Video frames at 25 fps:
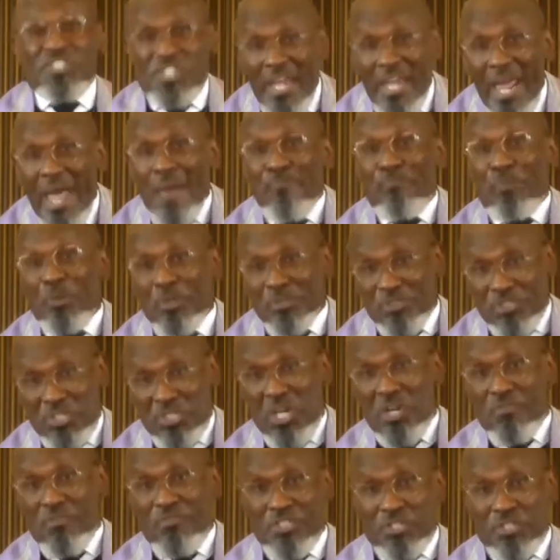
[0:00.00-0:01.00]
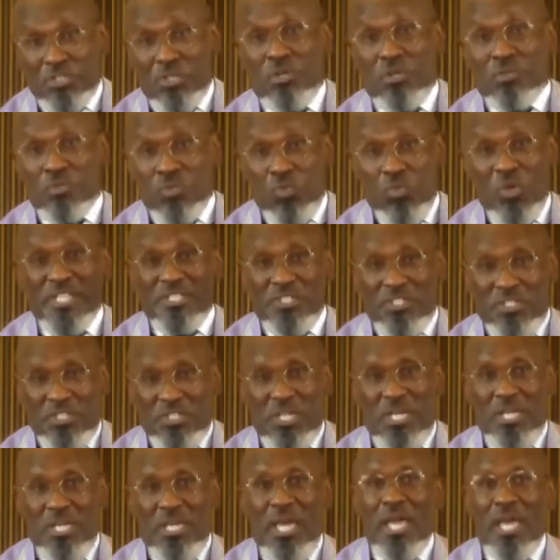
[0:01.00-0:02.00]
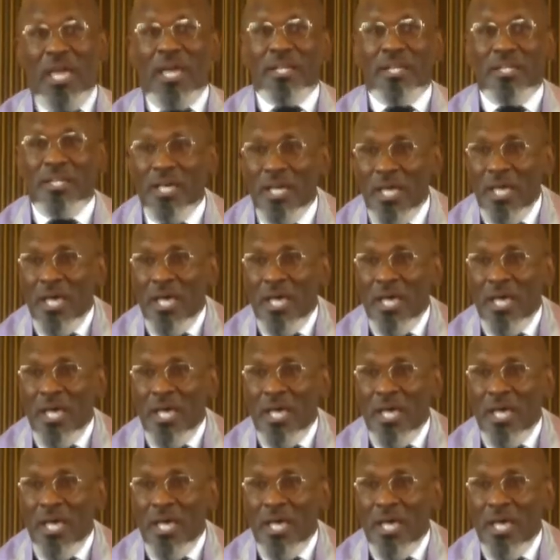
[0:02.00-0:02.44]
chapel service on Wednesday. And